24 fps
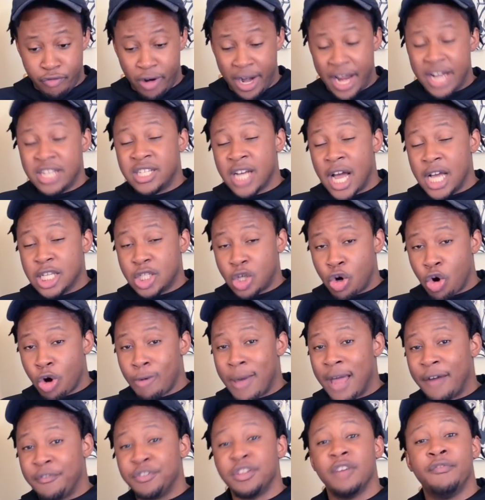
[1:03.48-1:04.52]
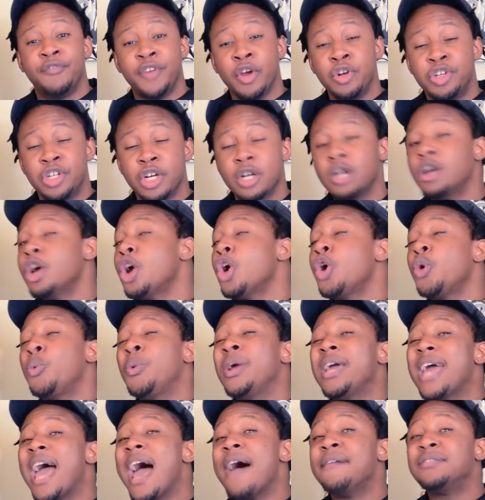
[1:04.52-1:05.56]
franchise quarterback for the future.
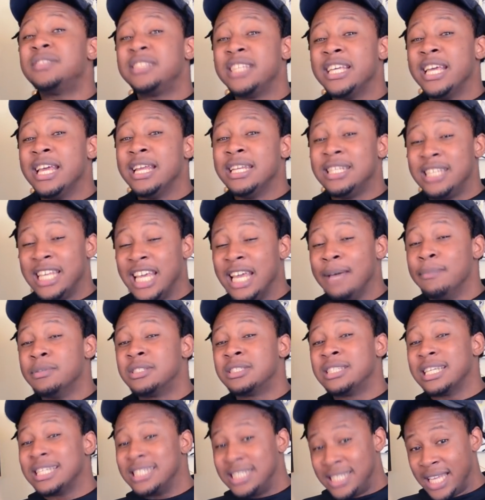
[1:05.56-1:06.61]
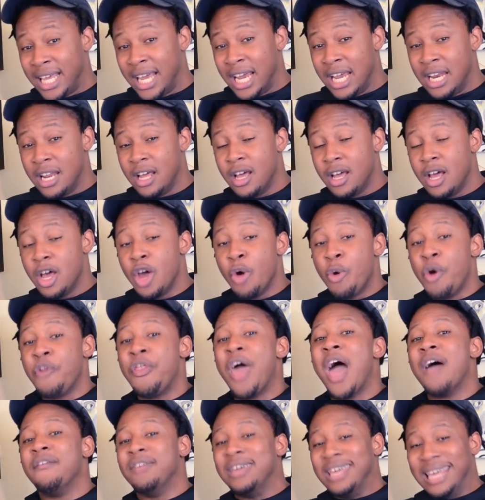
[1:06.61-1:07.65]
We have seen teams succeed with
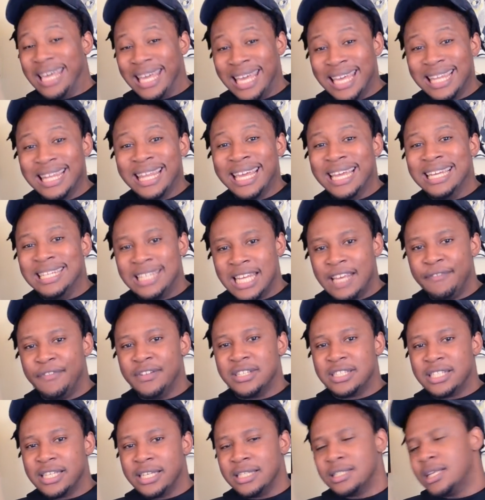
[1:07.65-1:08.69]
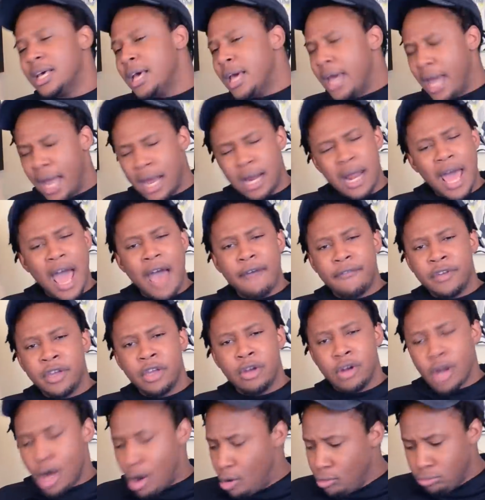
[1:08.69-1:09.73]
having elite defenses and having,
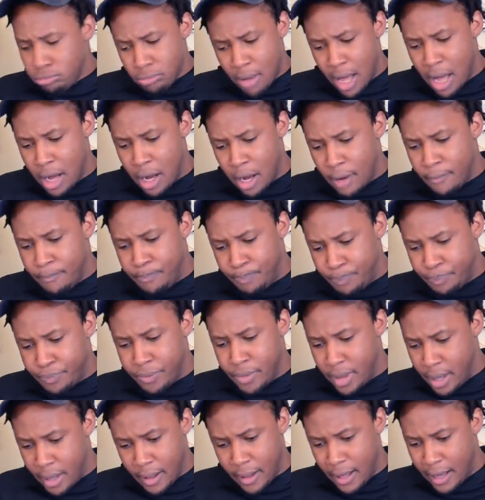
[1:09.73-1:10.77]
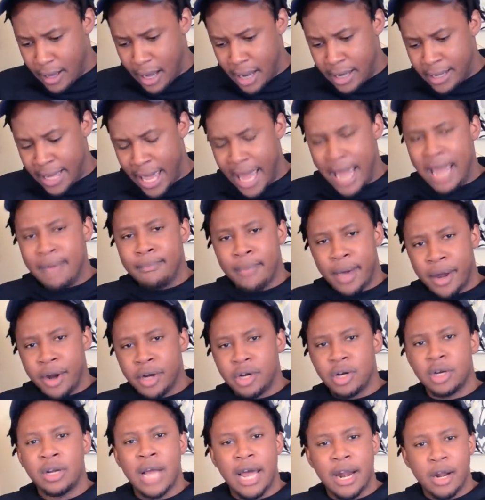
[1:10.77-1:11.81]
you know, a, a, a game
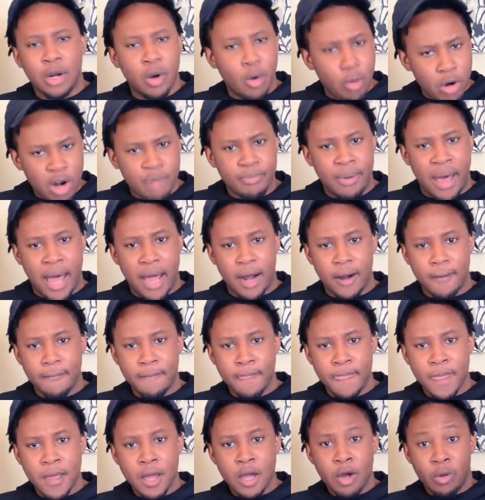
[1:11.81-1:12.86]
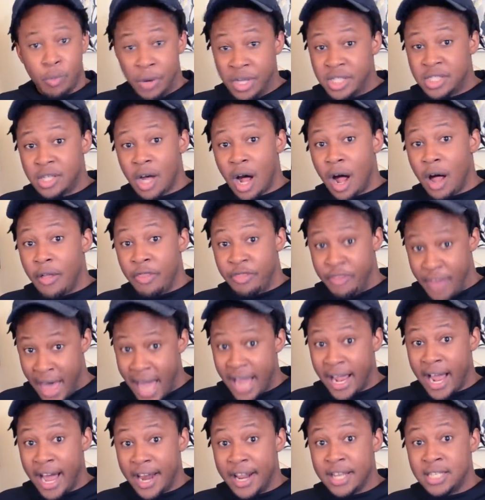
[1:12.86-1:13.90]
manager kind of quarterback. We saw
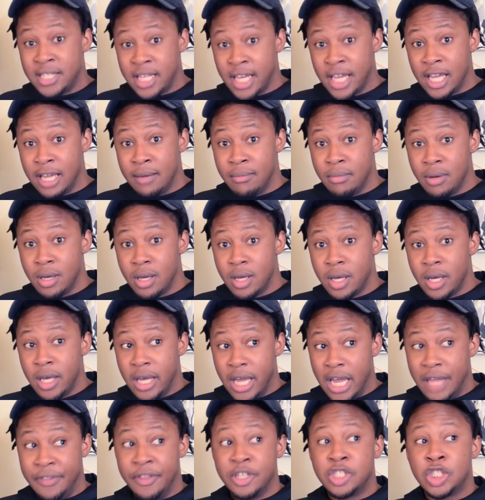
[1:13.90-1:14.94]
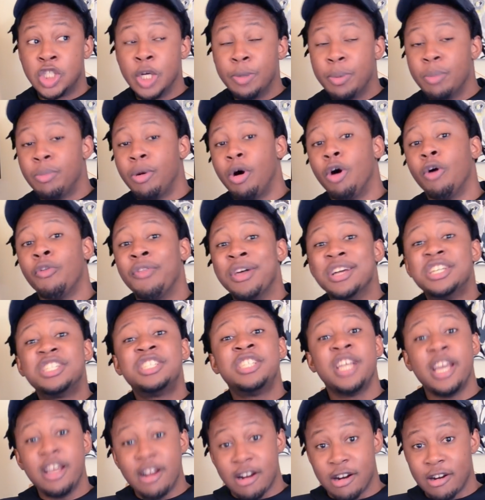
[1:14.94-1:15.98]
that kind of team in the Super Bowl this
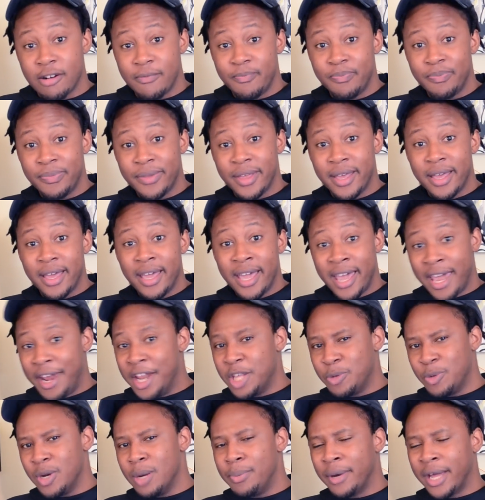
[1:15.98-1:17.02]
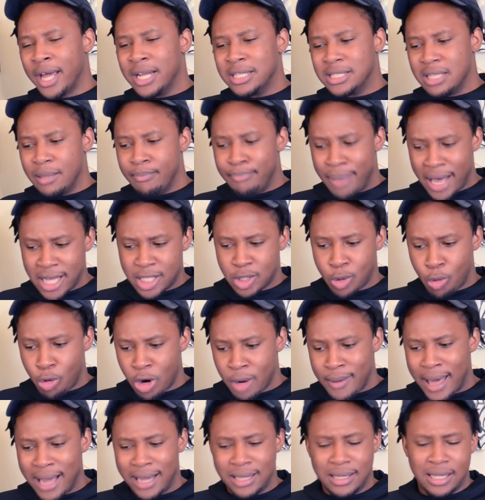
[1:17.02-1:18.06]
year. He just went up against the best
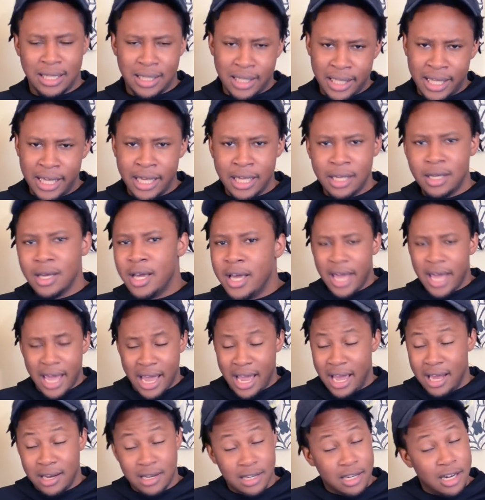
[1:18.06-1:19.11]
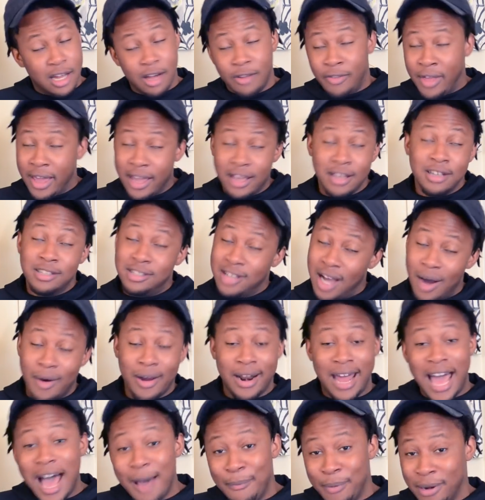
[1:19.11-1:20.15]
quarterback in the league, and you know they he saw
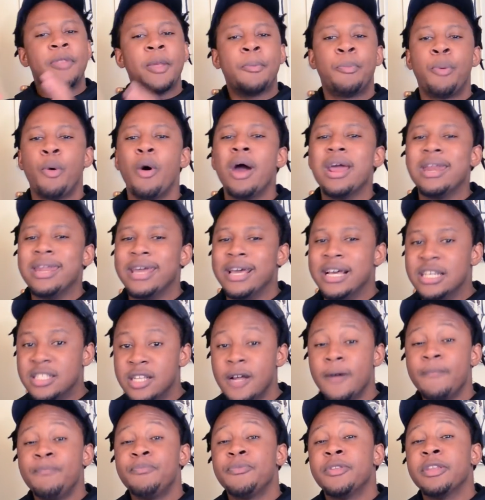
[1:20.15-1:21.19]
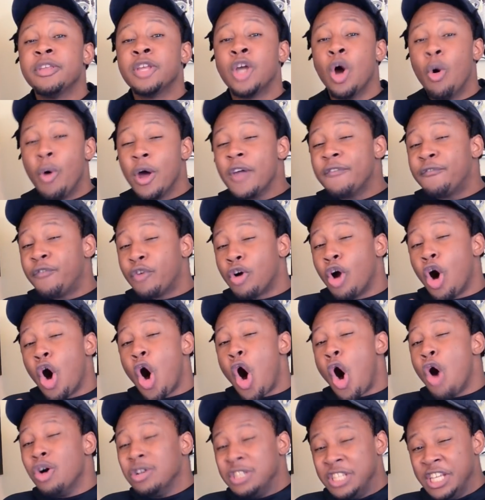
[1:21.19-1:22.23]
what happened. The point is, going for
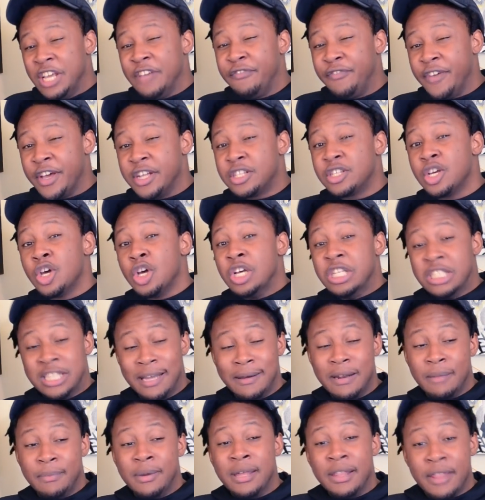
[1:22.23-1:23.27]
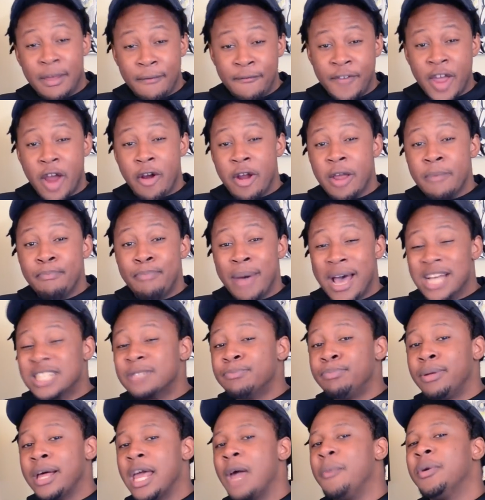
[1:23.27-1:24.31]
all defense seemed to be the very
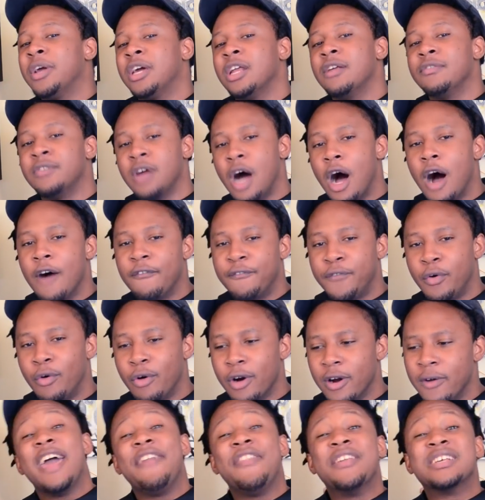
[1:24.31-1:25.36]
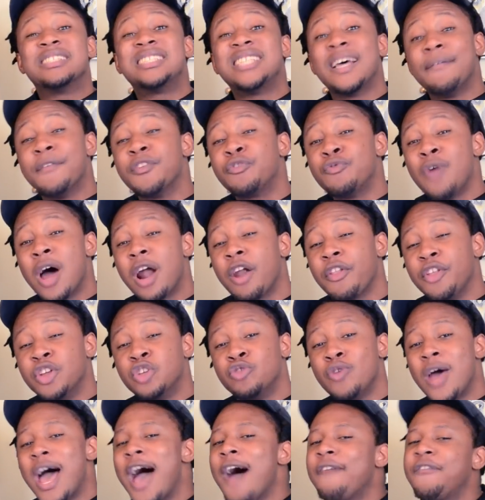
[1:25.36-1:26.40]
best plan we could have gone for. In the seventh round of the
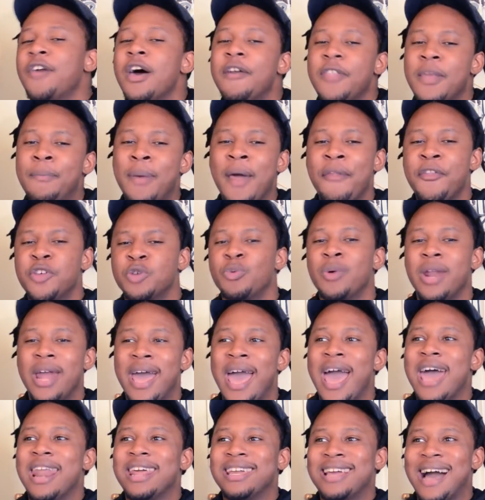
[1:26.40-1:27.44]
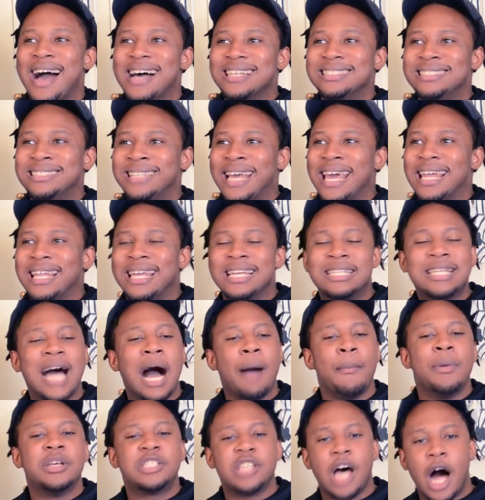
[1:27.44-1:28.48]
draft, the Panthers went ahead and got Stantley
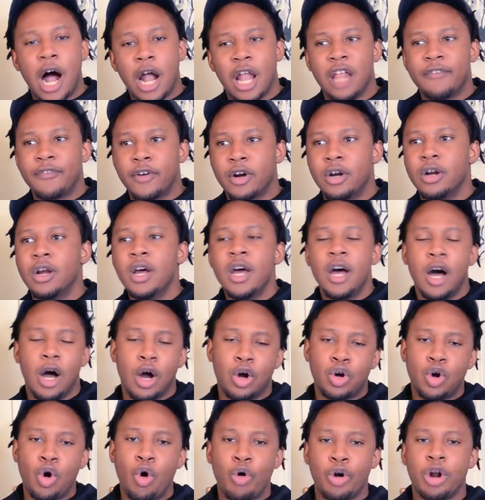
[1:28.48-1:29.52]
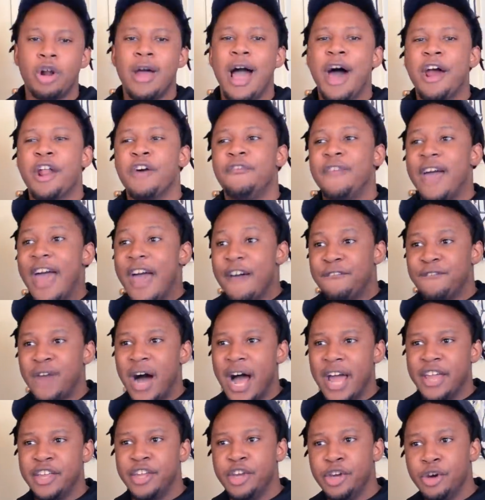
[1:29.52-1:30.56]
Thomas Oliver, a corner out of
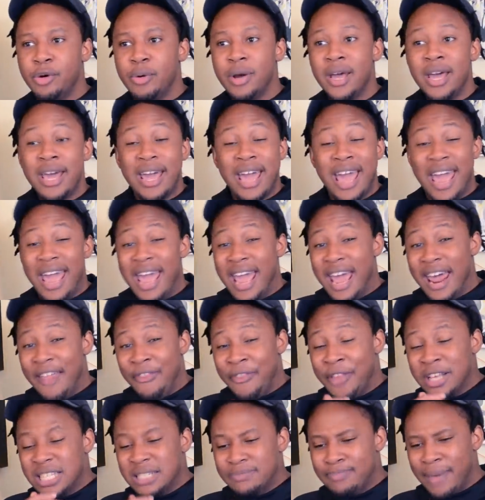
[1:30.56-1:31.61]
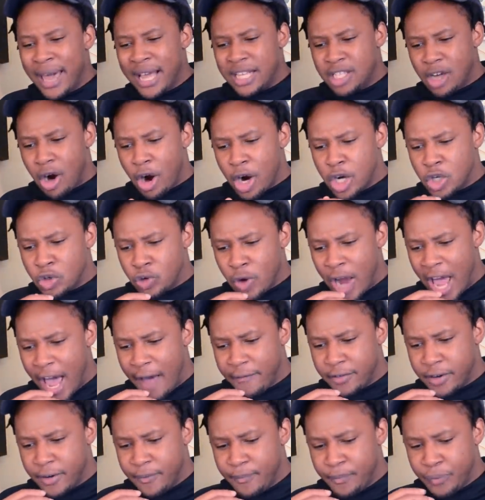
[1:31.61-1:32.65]
FIU, and this makes our
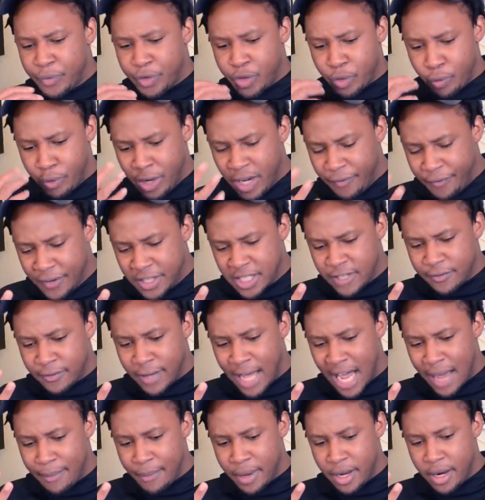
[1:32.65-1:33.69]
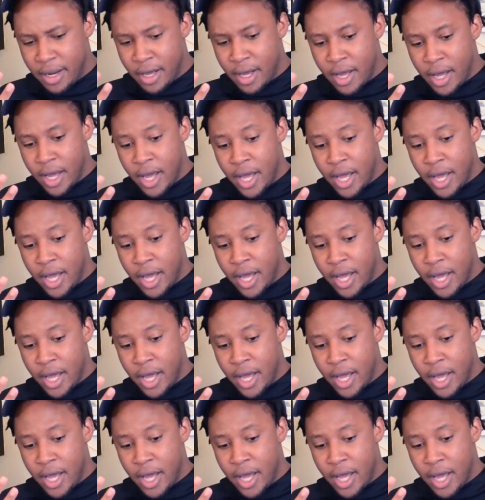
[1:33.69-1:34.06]
draft three defensive linemen,